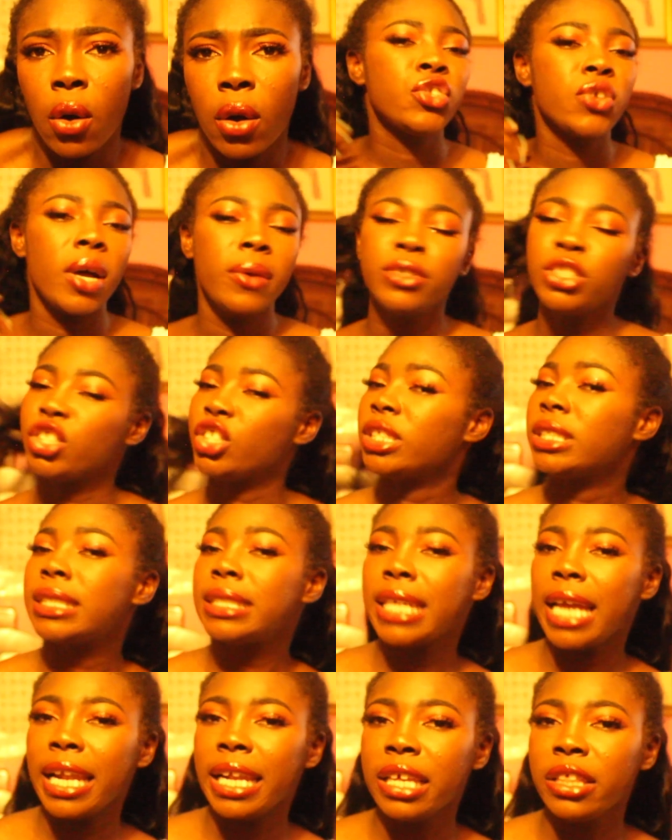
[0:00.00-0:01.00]
And so I was just
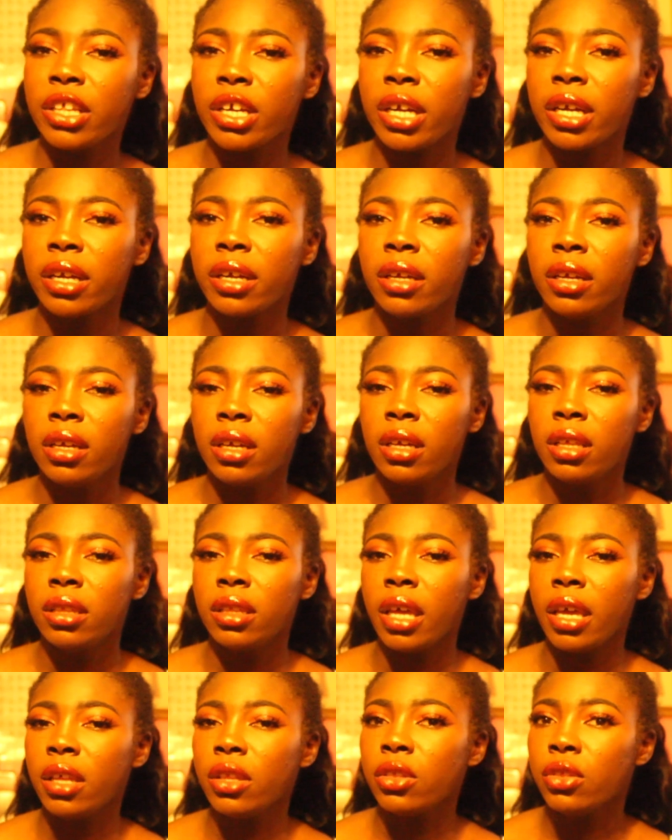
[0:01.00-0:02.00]
standing there
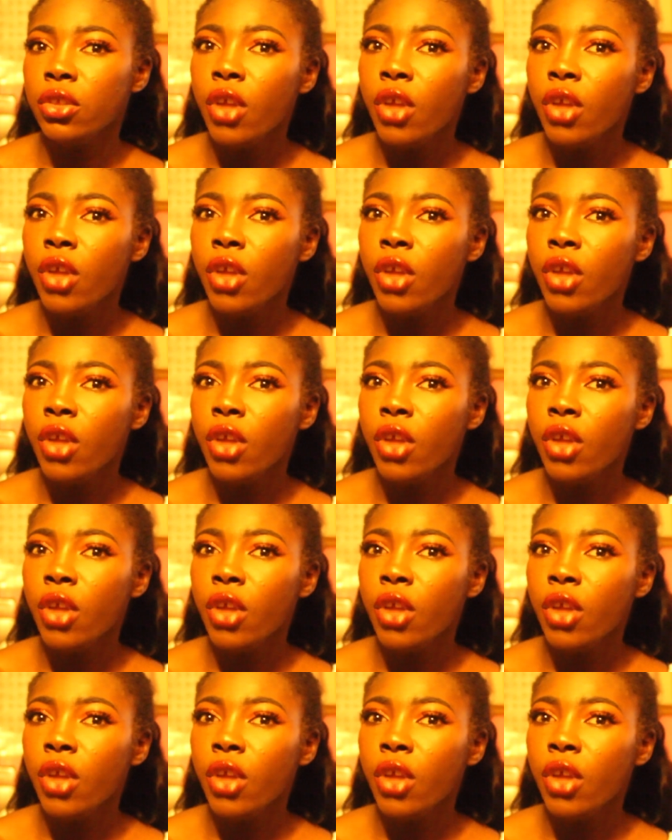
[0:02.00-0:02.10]
like,